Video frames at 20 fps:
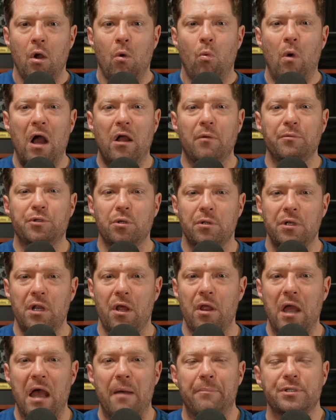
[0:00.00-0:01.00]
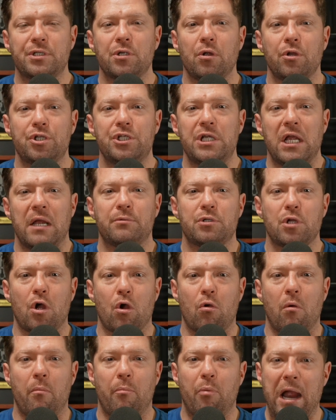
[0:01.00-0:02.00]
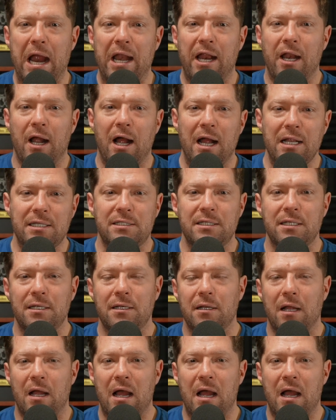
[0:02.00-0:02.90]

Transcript: Welcome to another episode of Champ Talk with Branden Hudson.